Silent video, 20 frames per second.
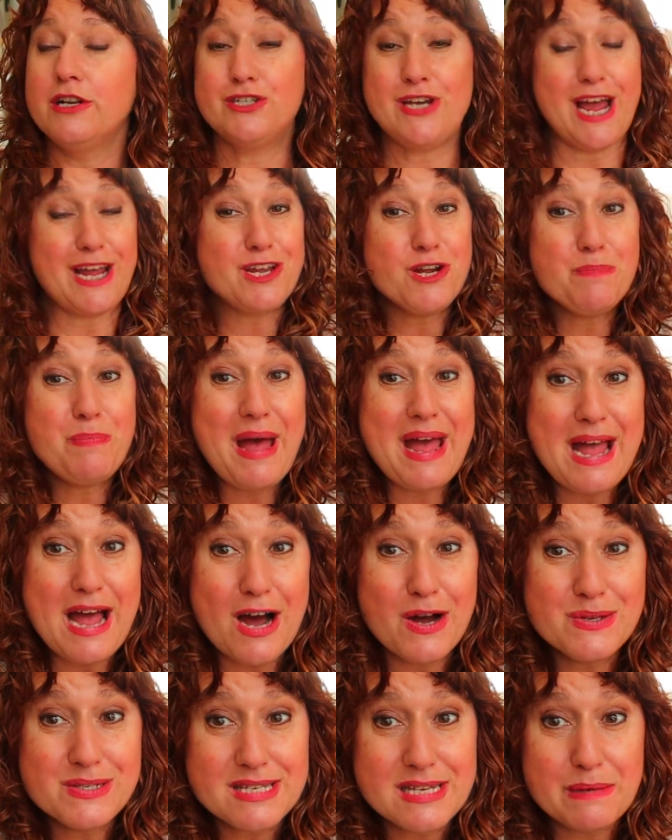Check your
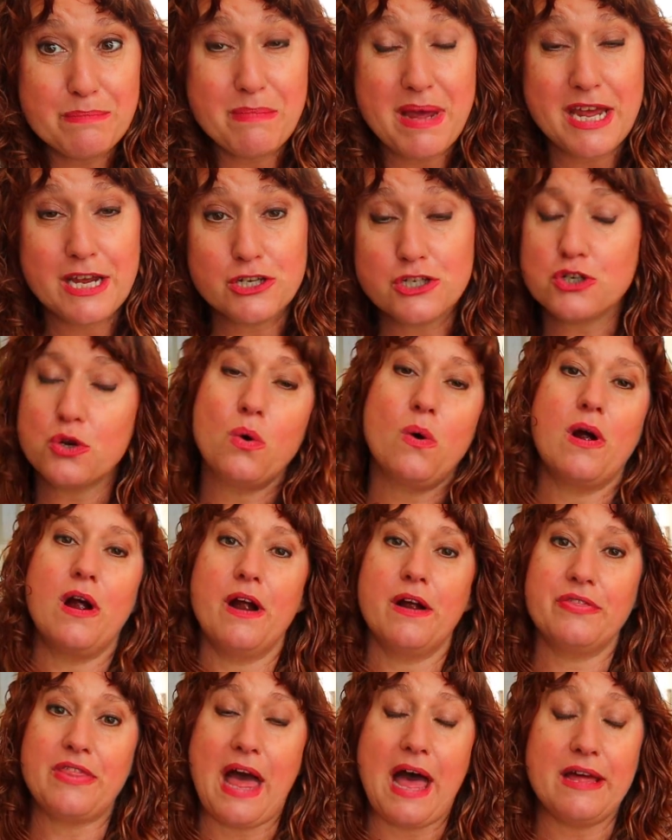payouts and make
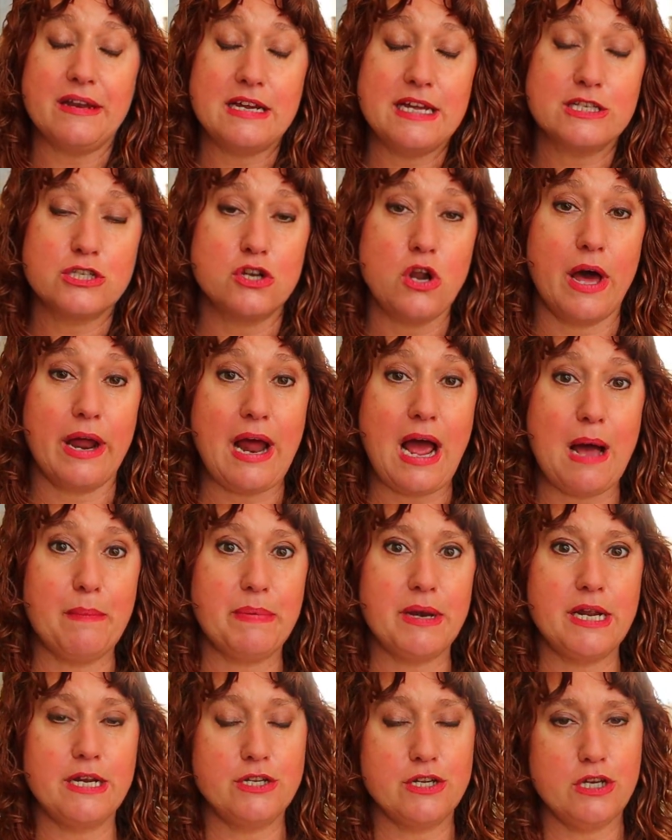sure that it's not
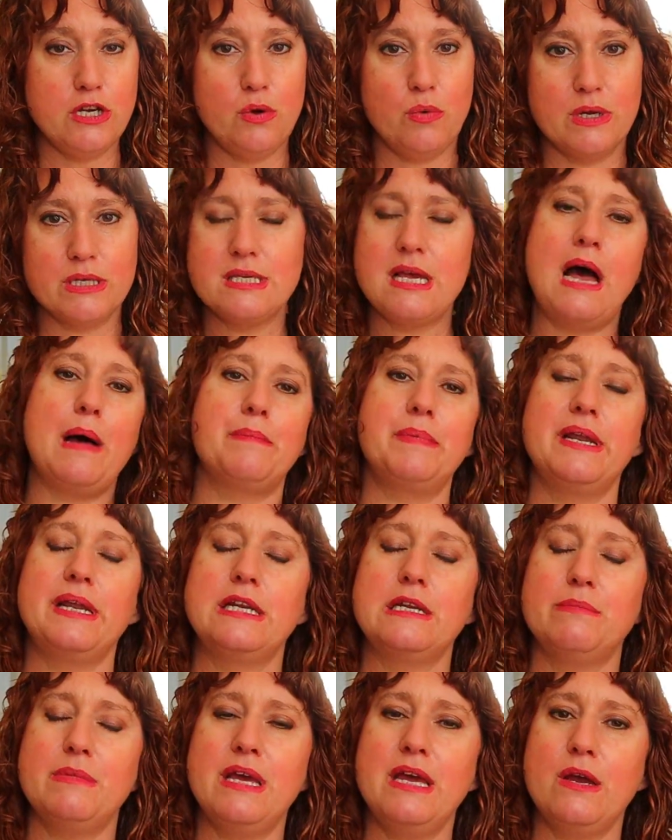happening to you what's
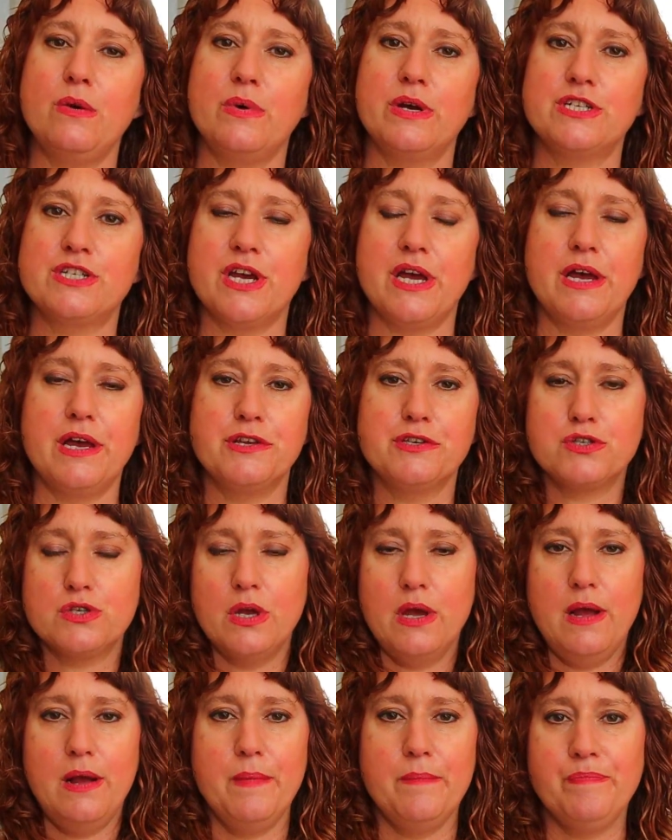happening to me, which
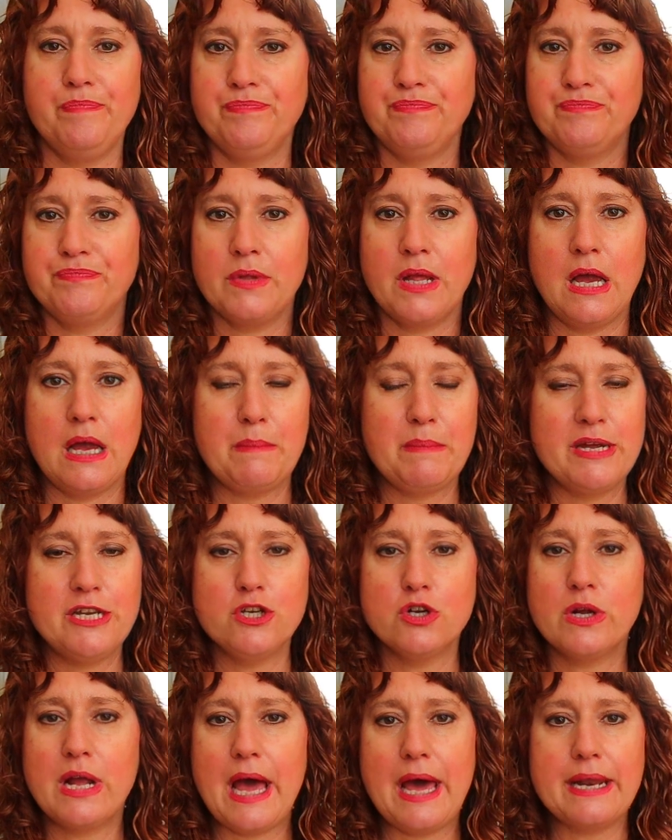is, I
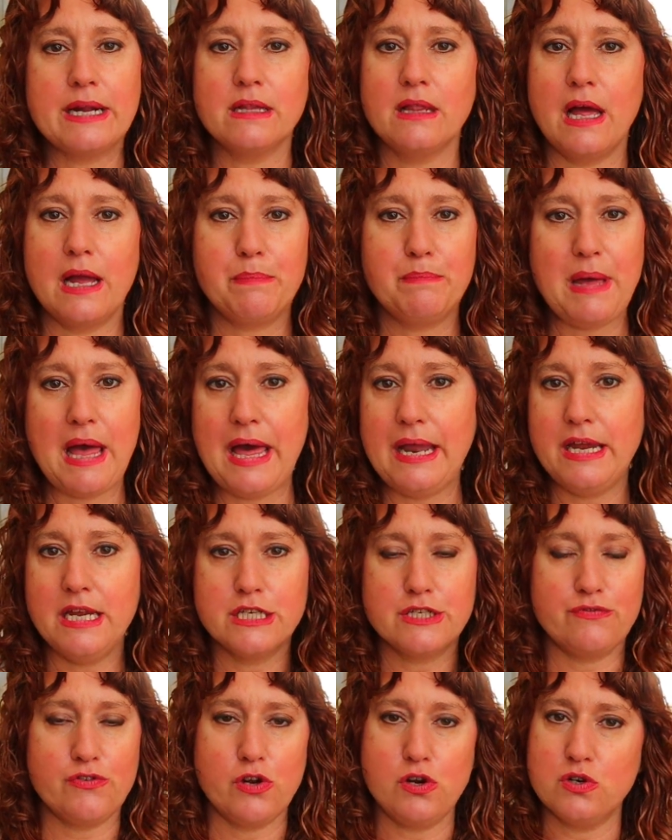mean, you're getting like
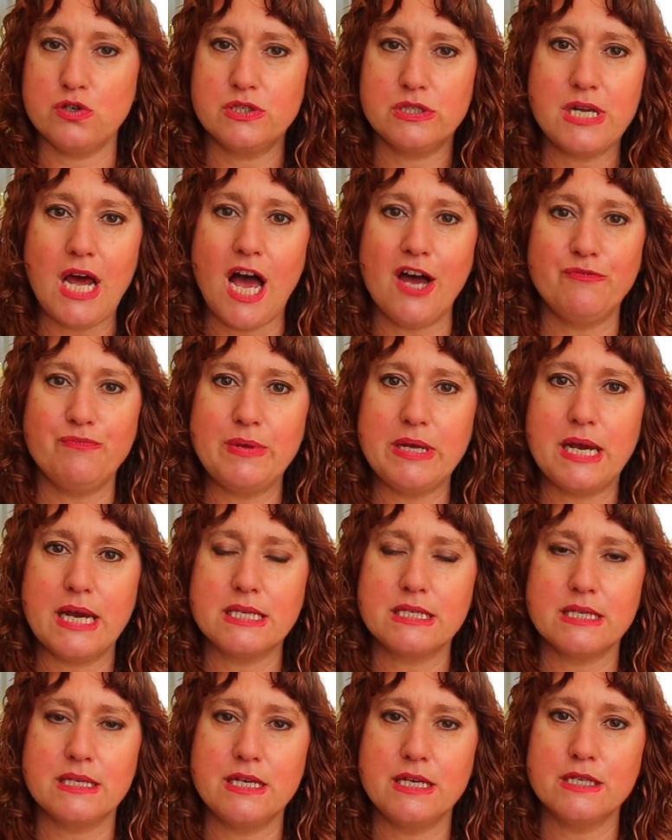pennies for your stuff
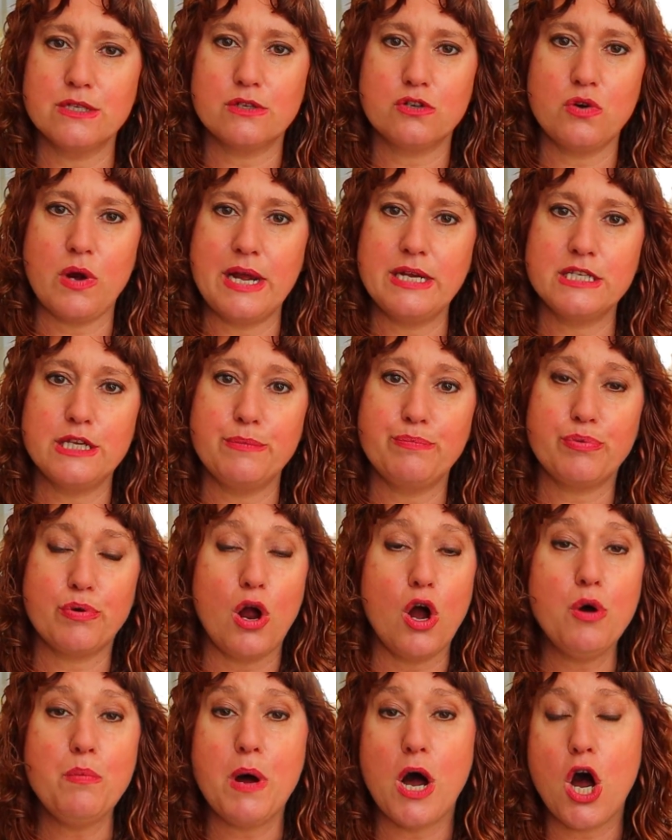because of these crazy
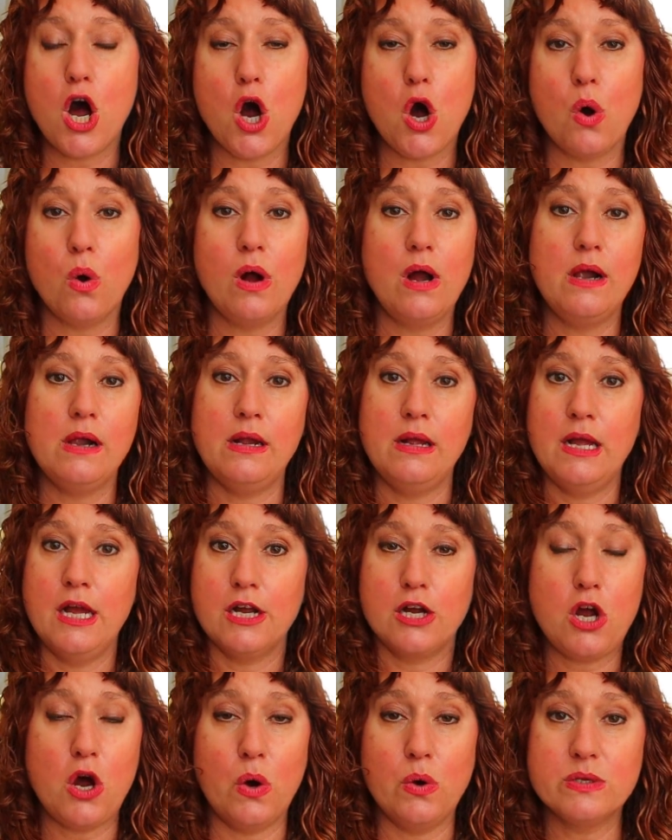promo
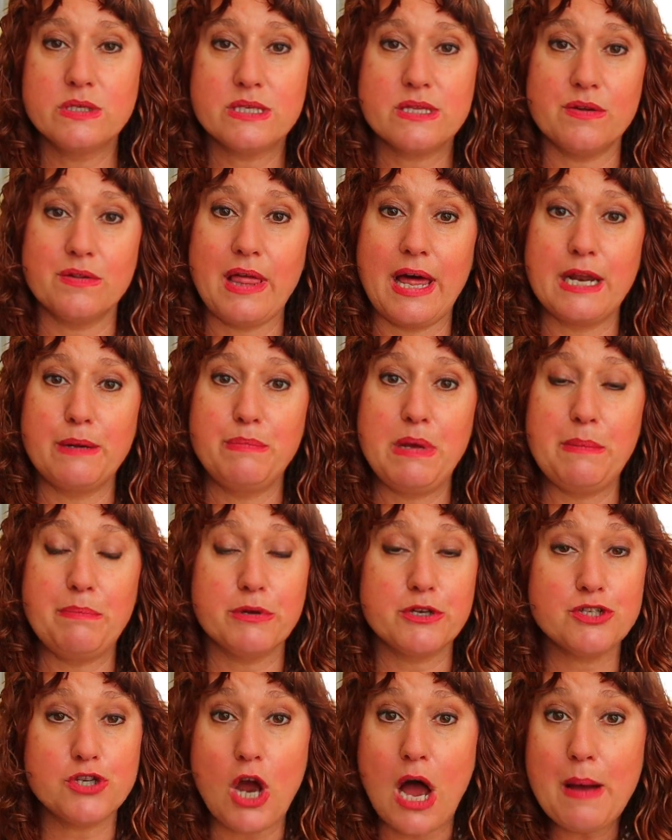codes they're letting
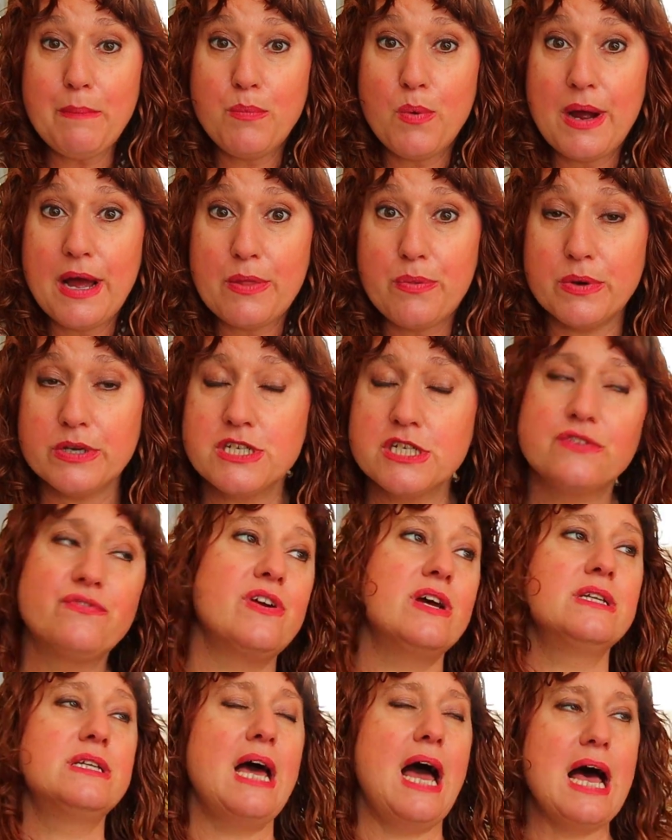people shop with, which is
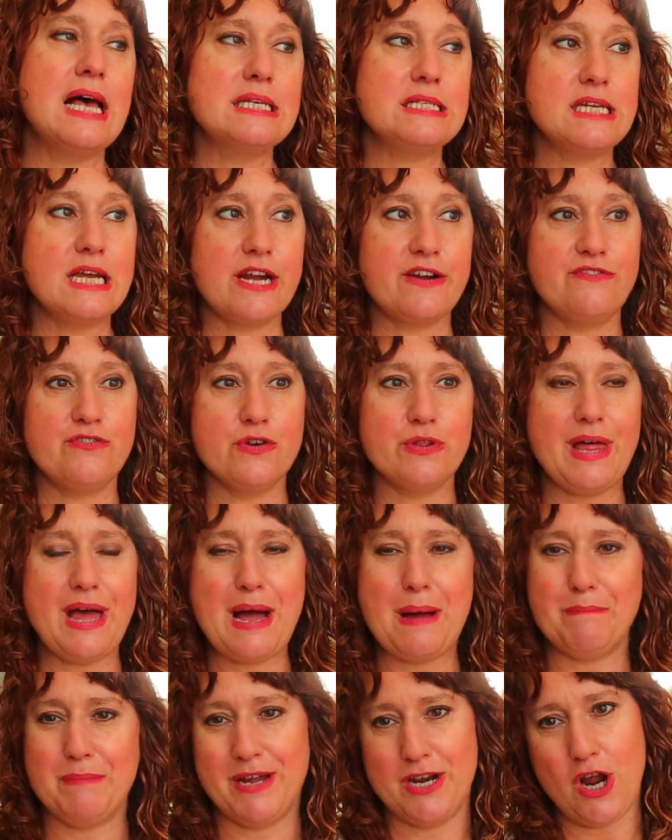fantastic for
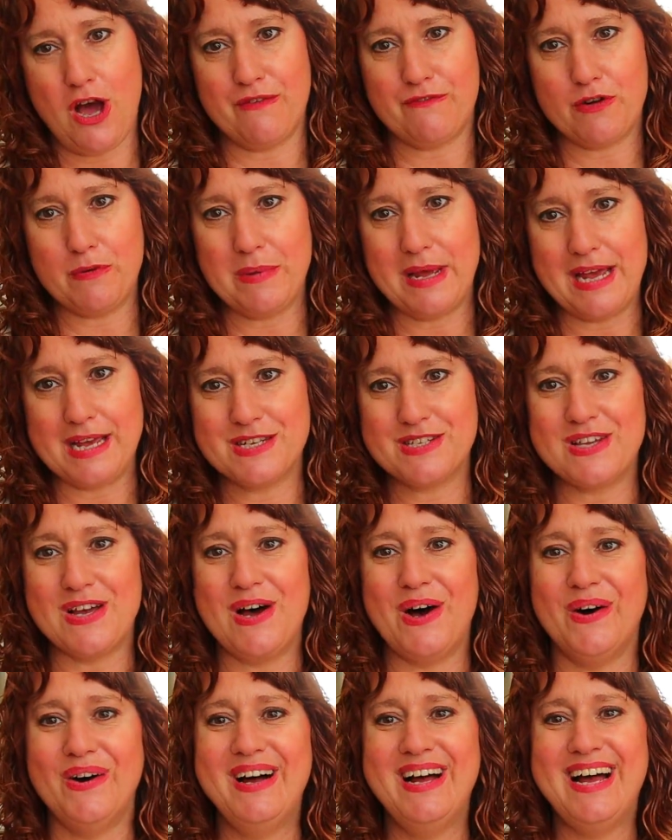them, but not for me.
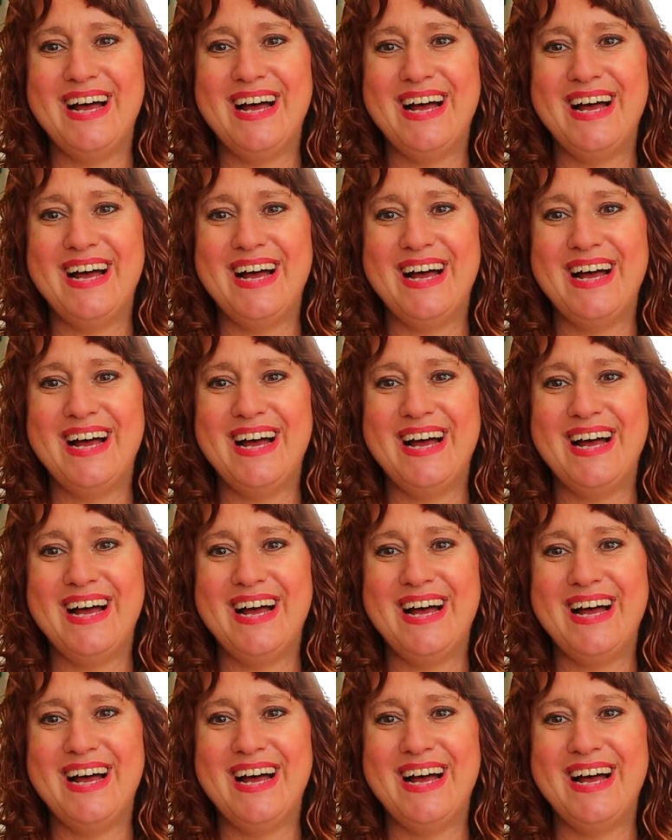So